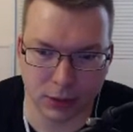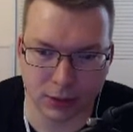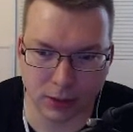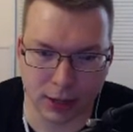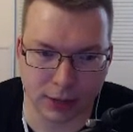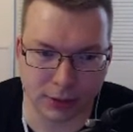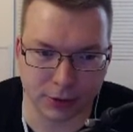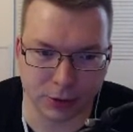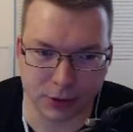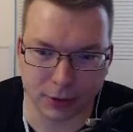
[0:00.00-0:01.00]
Yeah, I think
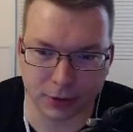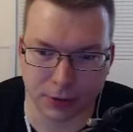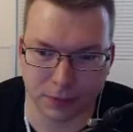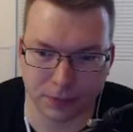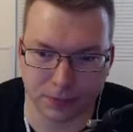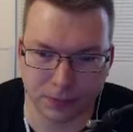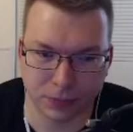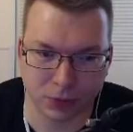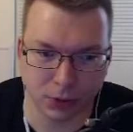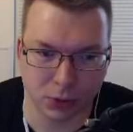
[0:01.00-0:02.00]
so. I think so.
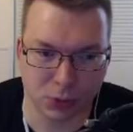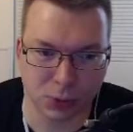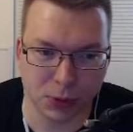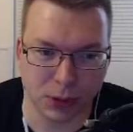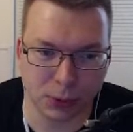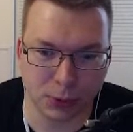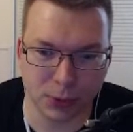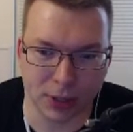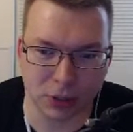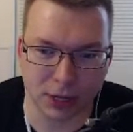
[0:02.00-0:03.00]
So once we
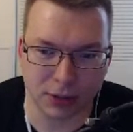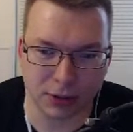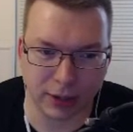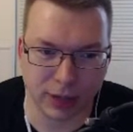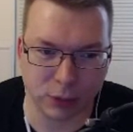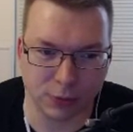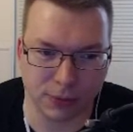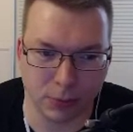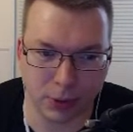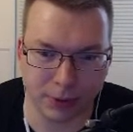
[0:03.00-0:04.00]
actually get to the encounter of the
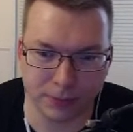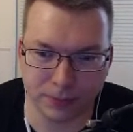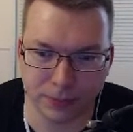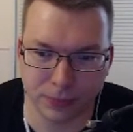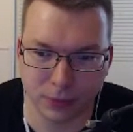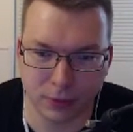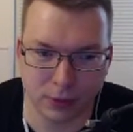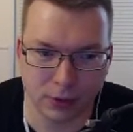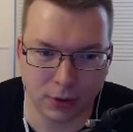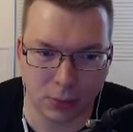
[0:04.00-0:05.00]
Mun,
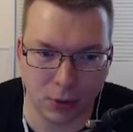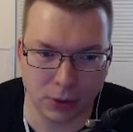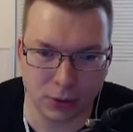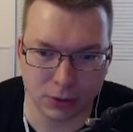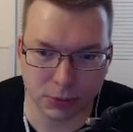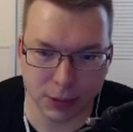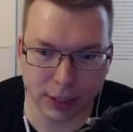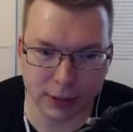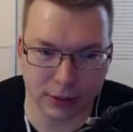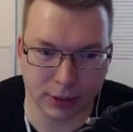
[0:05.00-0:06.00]
we can do some
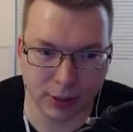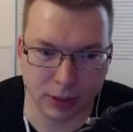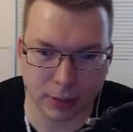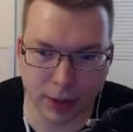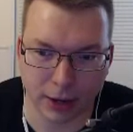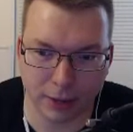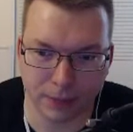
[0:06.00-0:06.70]
science and then come back.